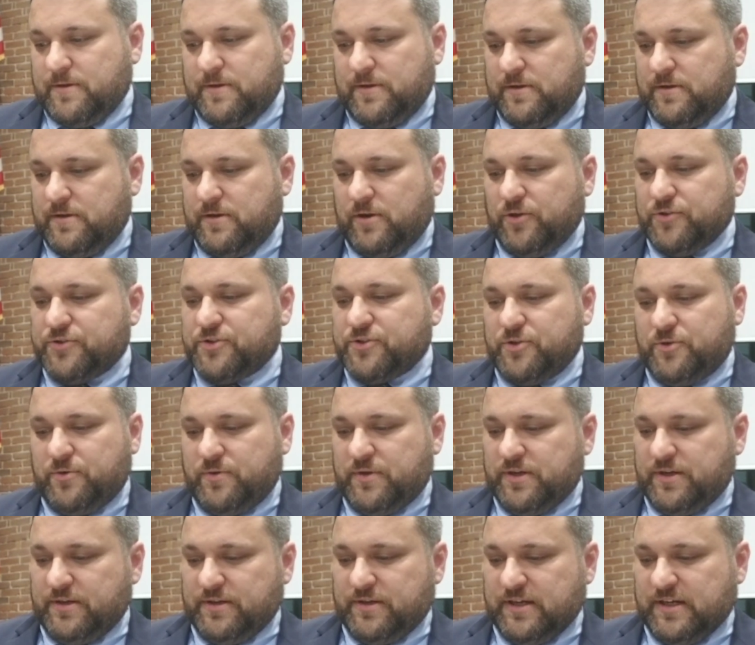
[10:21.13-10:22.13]
Also,
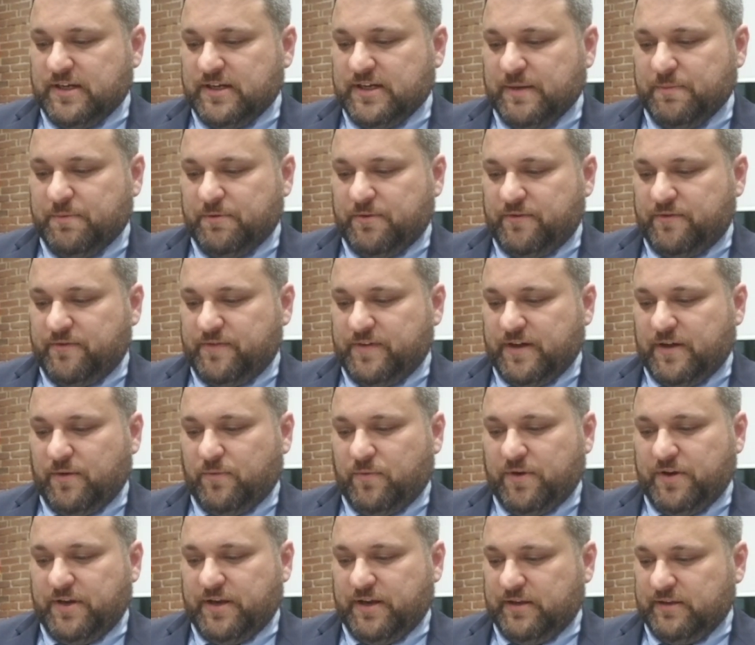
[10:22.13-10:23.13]
a couple of
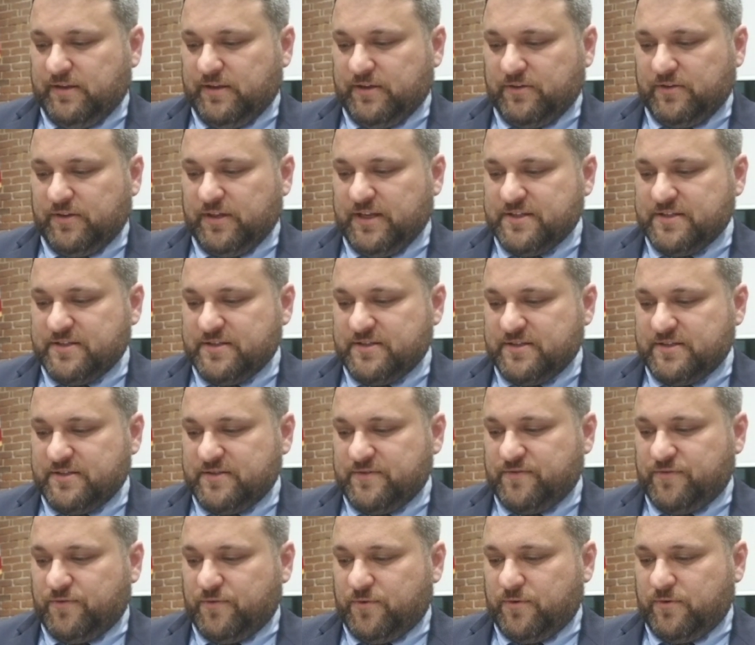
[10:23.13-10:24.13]
one-day liquor licenses
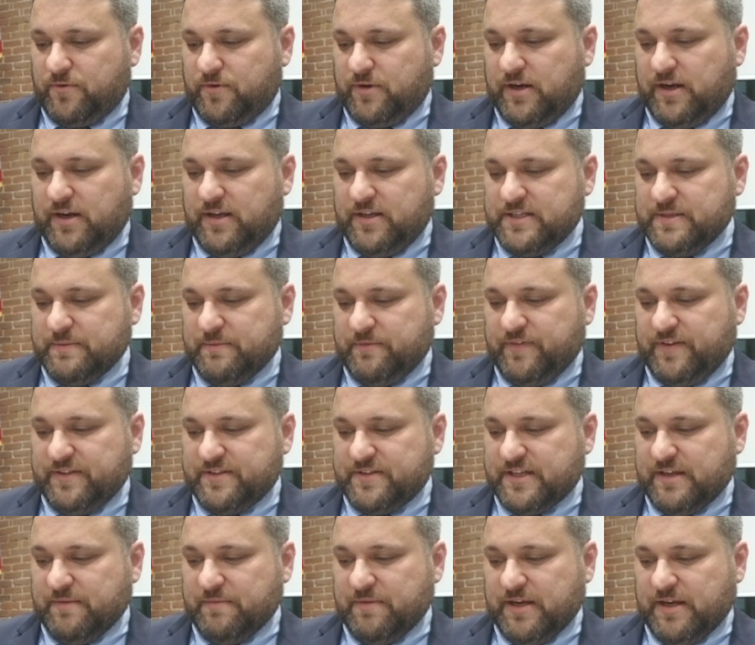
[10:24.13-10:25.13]
for some
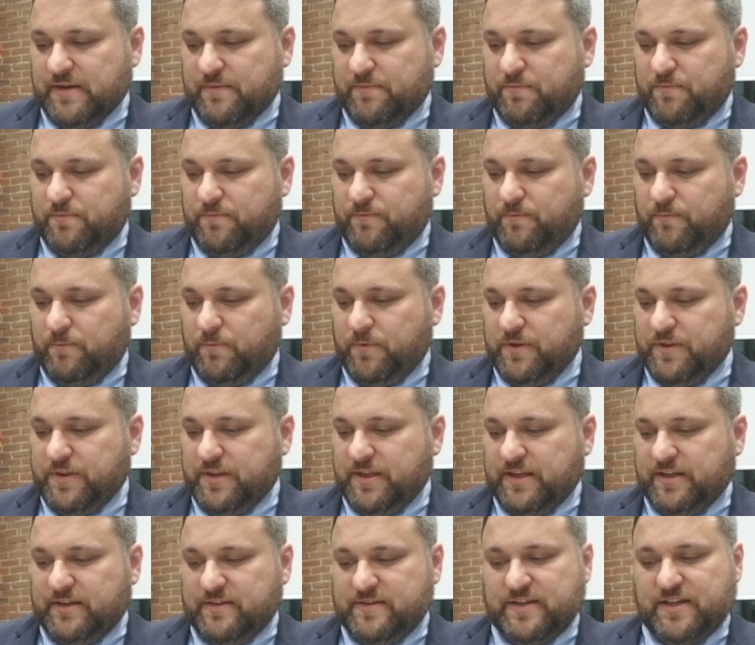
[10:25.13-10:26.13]
events coming up with
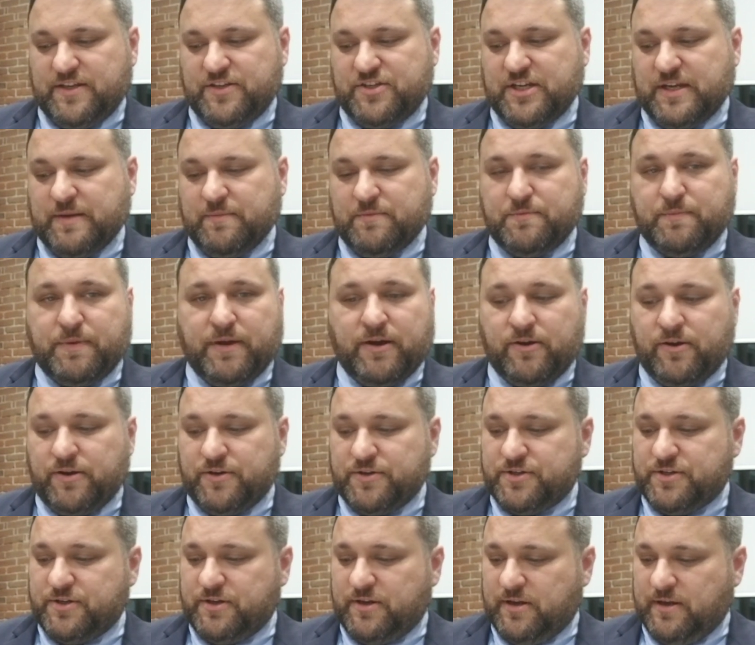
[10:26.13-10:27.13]
the St. James
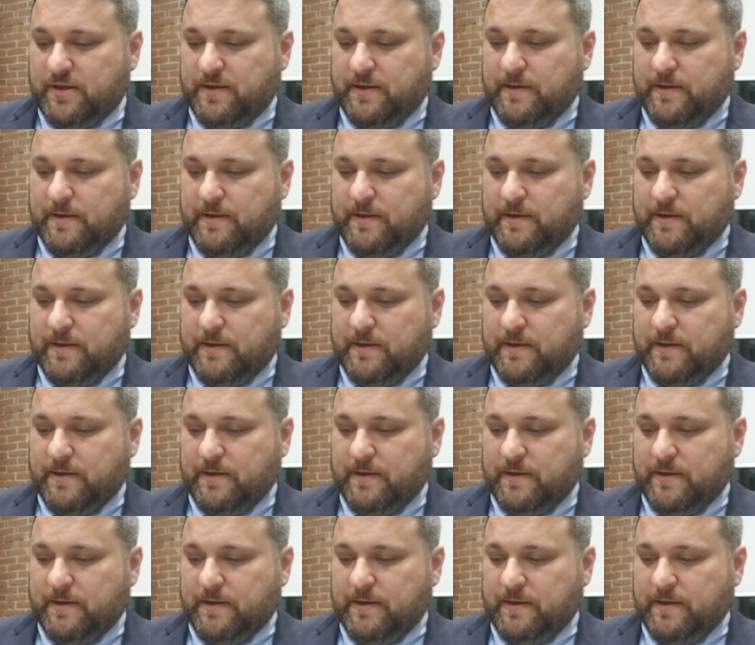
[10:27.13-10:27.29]
Parish.